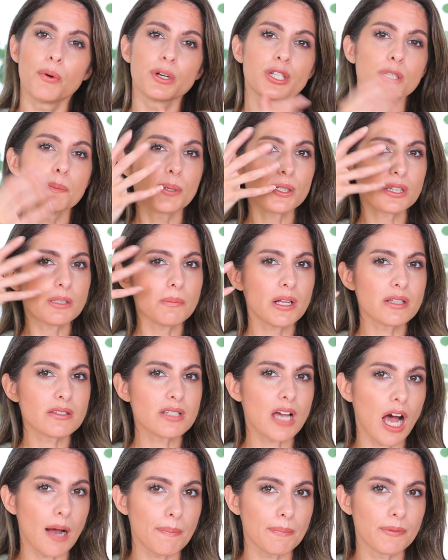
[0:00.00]
When you put them on
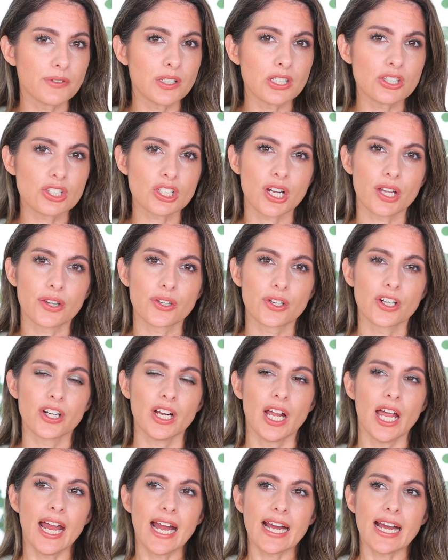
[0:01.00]
top of each other,